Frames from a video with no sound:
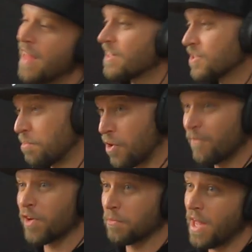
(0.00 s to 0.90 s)
and that's the
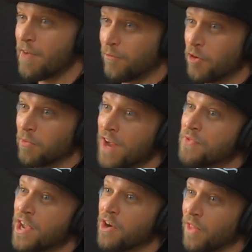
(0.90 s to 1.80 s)
perfect platform
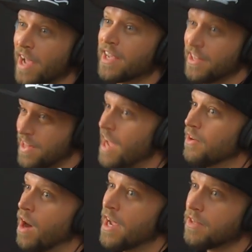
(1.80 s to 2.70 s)
right there. Like yeah, at yeah.
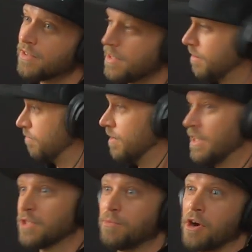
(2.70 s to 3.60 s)
that night
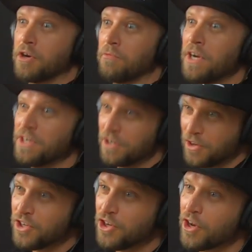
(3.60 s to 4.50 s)
in Spark
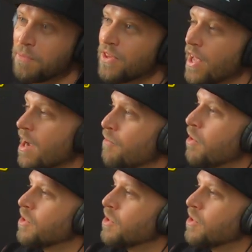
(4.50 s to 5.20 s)
Arena, you know what I mean? Like I've